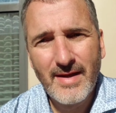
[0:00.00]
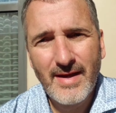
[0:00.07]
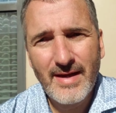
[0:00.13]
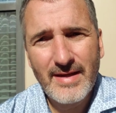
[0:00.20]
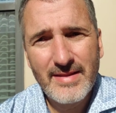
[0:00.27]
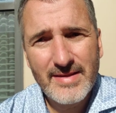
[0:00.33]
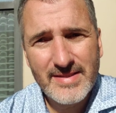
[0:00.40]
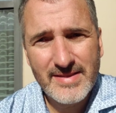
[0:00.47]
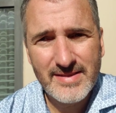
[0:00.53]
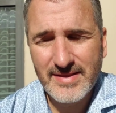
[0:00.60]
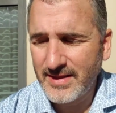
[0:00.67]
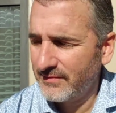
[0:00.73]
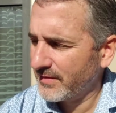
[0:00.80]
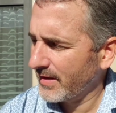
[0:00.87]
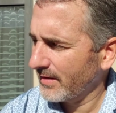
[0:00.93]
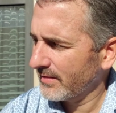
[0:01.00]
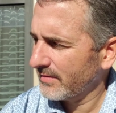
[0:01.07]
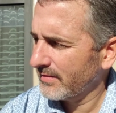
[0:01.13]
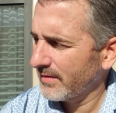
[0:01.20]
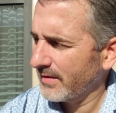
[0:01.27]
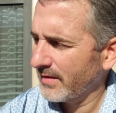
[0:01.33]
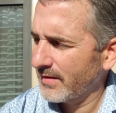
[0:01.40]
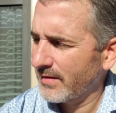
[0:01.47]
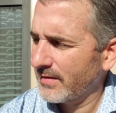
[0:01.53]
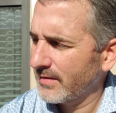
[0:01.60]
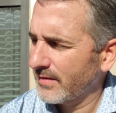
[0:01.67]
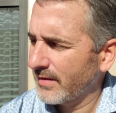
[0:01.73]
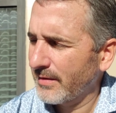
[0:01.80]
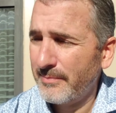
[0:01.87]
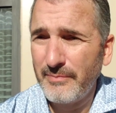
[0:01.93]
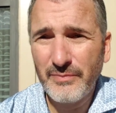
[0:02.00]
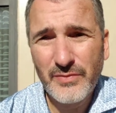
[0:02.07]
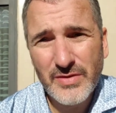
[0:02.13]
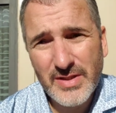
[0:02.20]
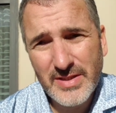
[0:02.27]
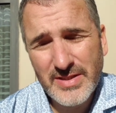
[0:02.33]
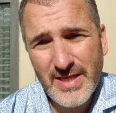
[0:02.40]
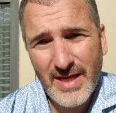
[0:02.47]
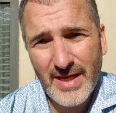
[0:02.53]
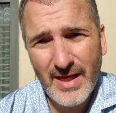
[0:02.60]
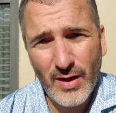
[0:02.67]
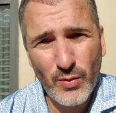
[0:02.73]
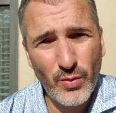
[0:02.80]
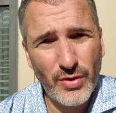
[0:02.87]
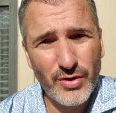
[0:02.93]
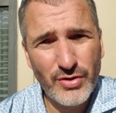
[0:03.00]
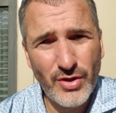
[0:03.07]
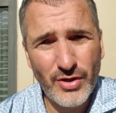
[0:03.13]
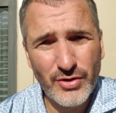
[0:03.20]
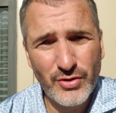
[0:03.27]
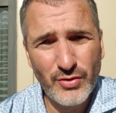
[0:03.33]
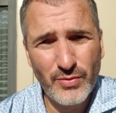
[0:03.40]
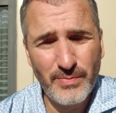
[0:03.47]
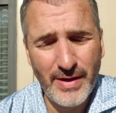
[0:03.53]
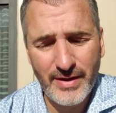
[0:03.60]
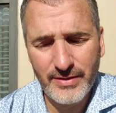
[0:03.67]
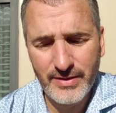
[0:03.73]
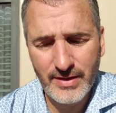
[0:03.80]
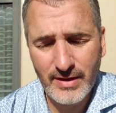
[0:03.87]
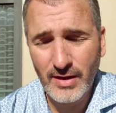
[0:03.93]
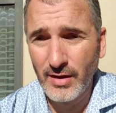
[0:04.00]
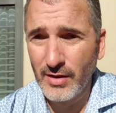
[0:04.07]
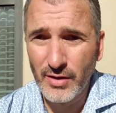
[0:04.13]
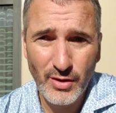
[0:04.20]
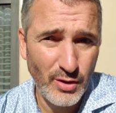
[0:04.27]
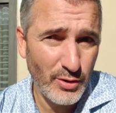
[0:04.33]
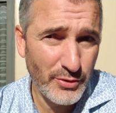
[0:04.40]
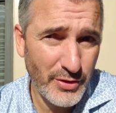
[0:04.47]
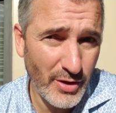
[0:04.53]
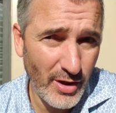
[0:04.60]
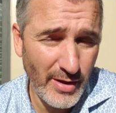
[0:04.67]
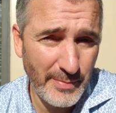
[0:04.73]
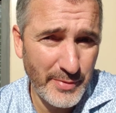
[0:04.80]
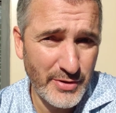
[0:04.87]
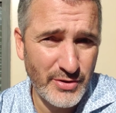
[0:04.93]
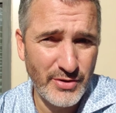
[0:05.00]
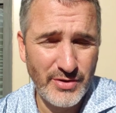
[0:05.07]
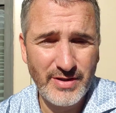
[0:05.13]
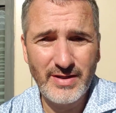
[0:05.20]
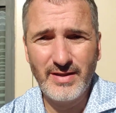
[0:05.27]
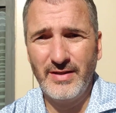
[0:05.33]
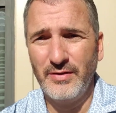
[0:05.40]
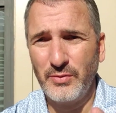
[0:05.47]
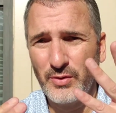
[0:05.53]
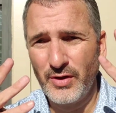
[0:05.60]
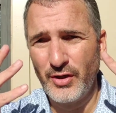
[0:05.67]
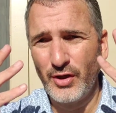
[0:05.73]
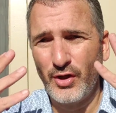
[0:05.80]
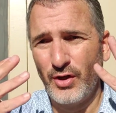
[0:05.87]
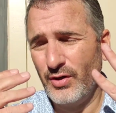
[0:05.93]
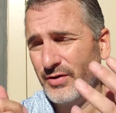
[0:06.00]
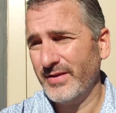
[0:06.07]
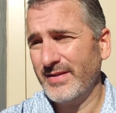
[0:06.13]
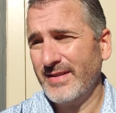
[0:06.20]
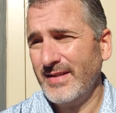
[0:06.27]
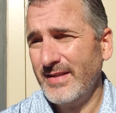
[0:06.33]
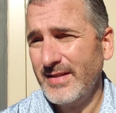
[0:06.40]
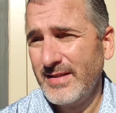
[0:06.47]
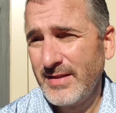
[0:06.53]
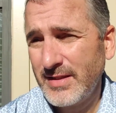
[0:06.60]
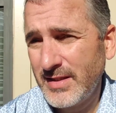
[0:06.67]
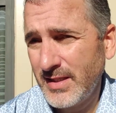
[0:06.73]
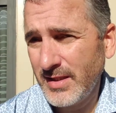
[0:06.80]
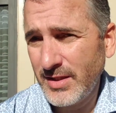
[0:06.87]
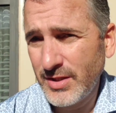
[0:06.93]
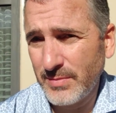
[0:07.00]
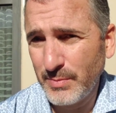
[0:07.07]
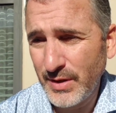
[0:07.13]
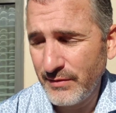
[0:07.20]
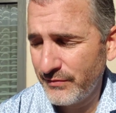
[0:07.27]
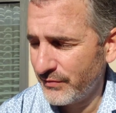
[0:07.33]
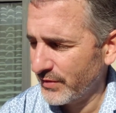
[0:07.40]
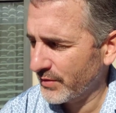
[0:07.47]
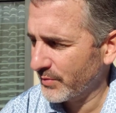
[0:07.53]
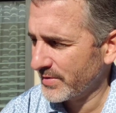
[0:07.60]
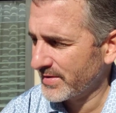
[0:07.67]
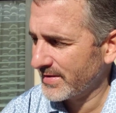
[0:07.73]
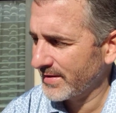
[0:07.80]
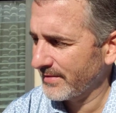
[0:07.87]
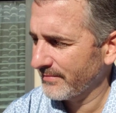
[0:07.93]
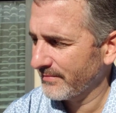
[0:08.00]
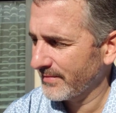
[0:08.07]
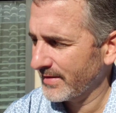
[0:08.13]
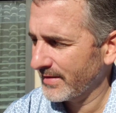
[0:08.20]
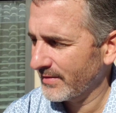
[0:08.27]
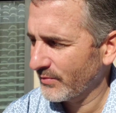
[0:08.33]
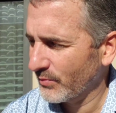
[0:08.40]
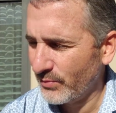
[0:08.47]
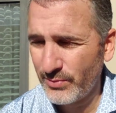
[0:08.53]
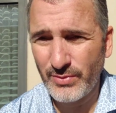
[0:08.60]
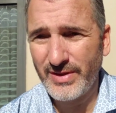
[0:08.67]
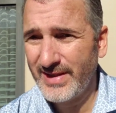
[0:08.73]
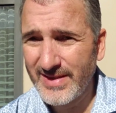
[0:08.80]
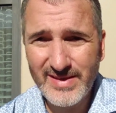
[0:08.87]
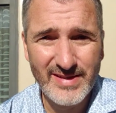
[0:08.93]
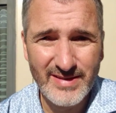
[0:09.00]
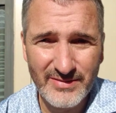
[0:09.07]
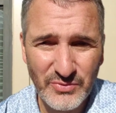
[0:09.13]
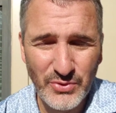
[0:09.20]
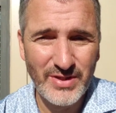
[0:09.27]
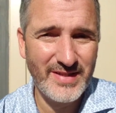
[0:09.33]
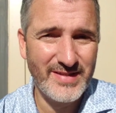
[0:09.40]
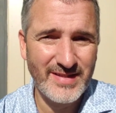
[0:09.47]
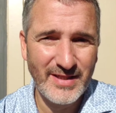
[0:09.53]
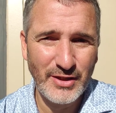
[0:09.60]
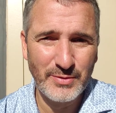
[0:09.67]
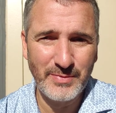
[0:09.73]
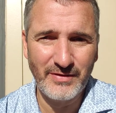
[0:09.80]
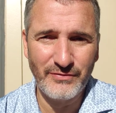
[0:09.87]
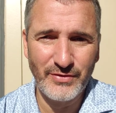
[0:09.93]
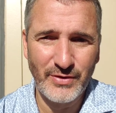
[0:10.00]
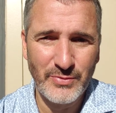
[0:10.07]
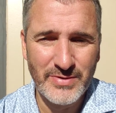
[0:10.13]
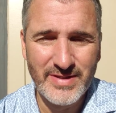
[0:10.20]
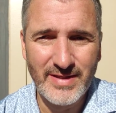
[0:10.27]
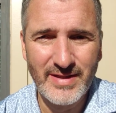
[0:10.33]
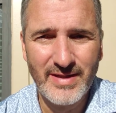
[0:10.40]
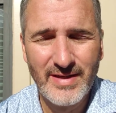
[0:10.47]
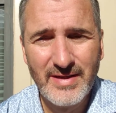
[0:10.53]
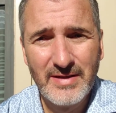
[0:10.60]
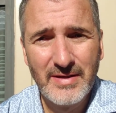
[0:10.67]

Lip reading: Hey, this is Steve Keller, and today I want to talk to you about a learning opportunity, and we're going to call it Teach Me Frequency. And what is Teach Me Frequency?